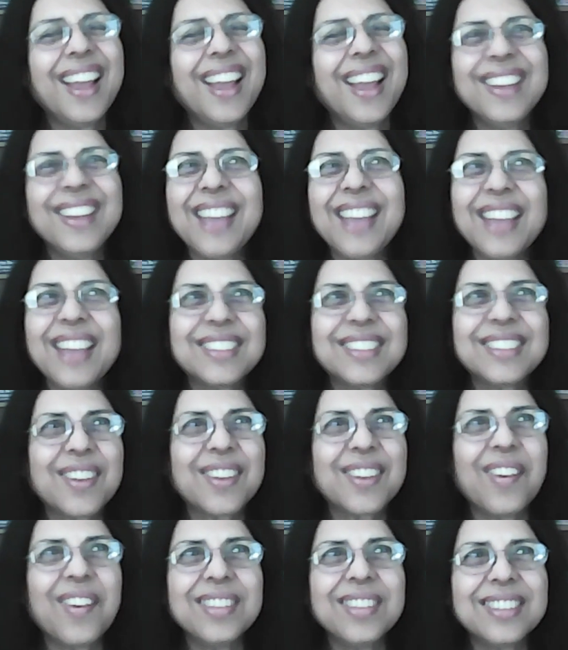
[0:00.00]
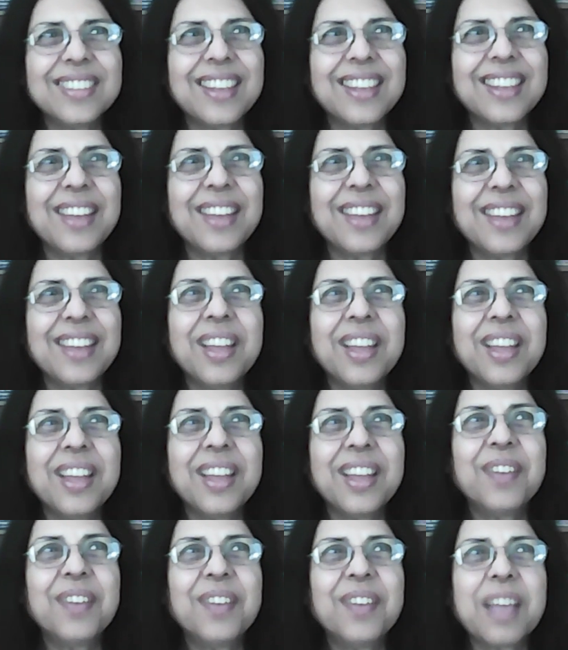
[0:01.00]
Yes, all the time.
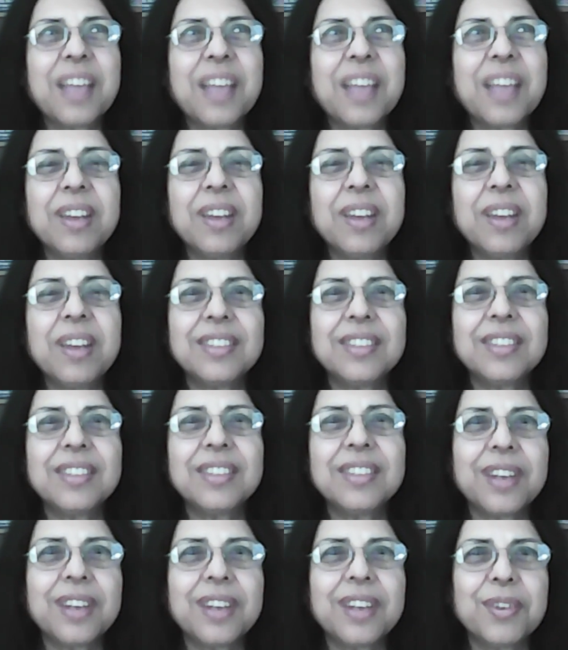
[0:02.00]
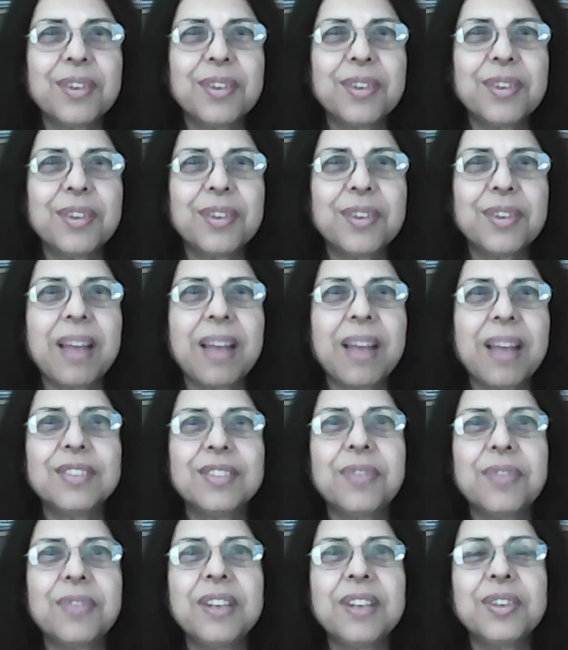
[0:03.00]
I was apprehensive when I wrote Palace of
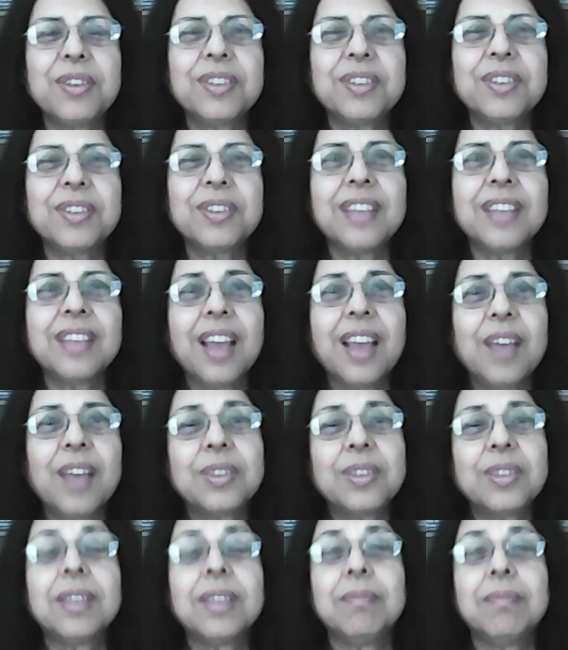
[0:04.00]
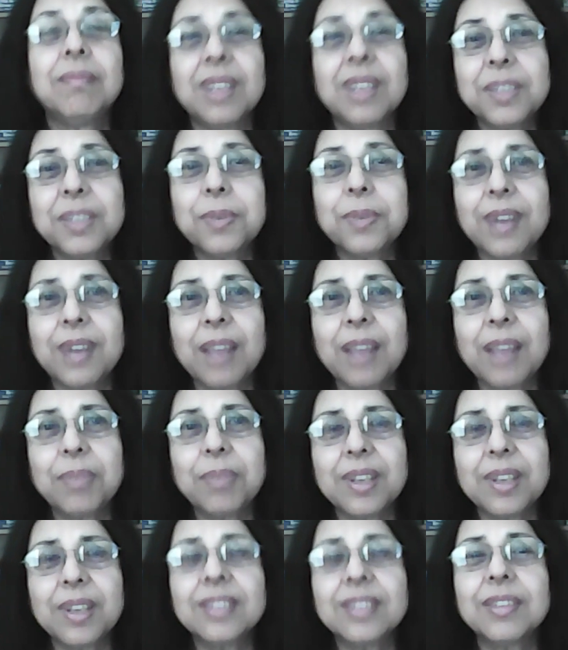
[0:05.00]
Illusions. I was much more
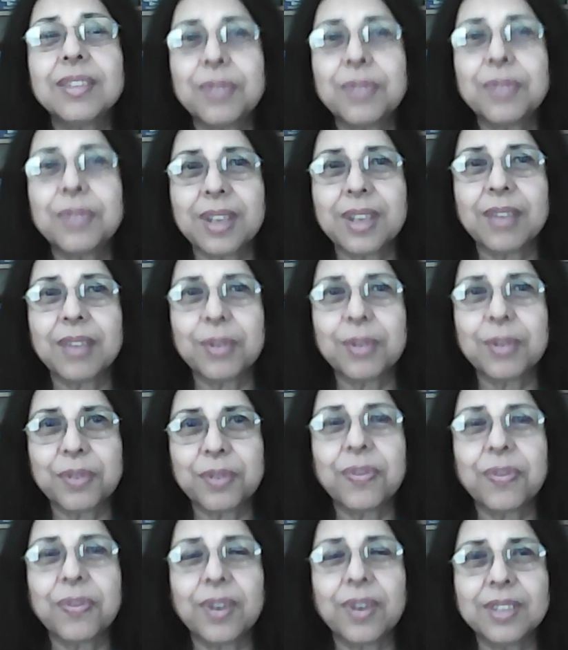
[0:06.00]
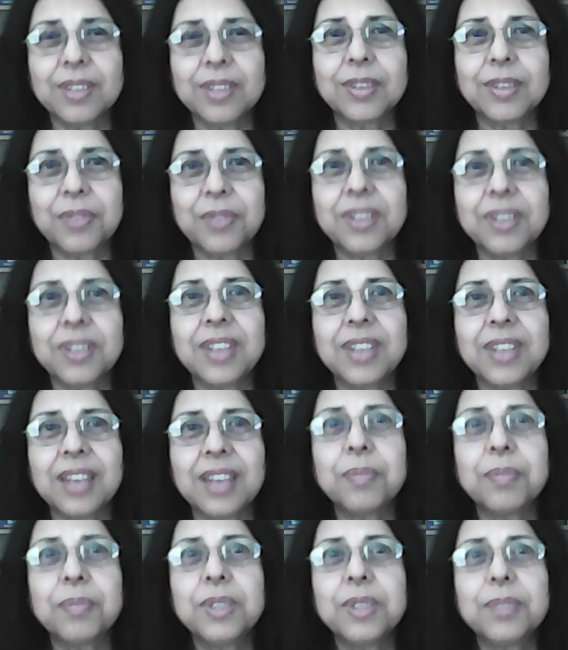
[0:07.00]
apprehensive when I wrote Forest of
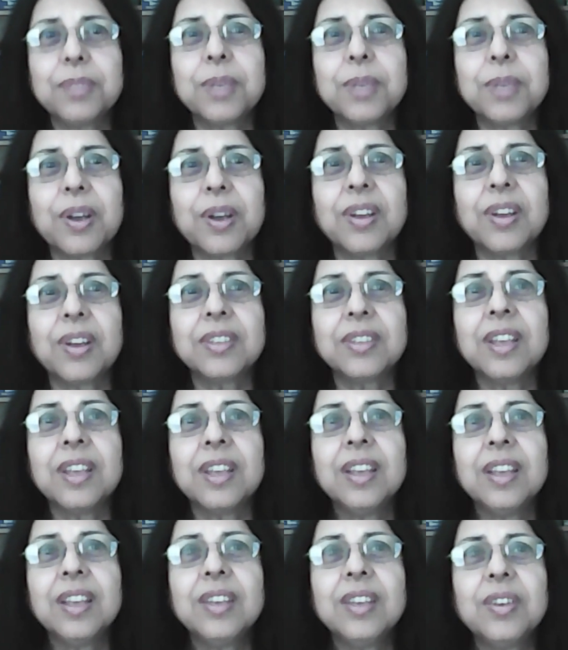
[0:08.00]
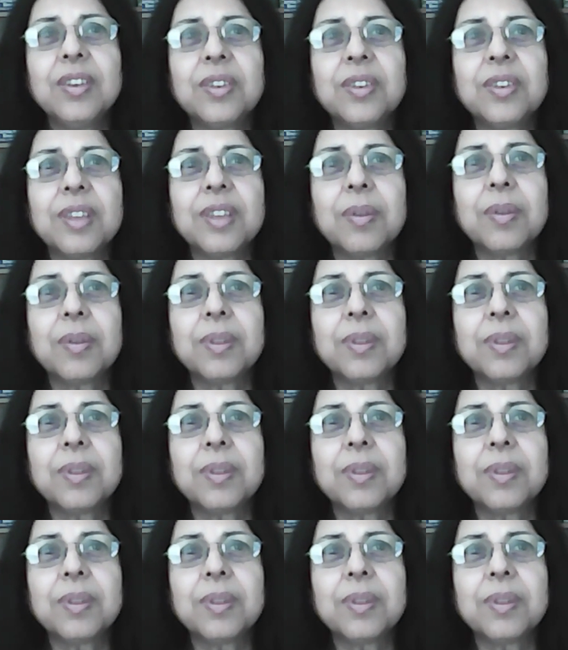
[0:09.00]
Enchantments because, um,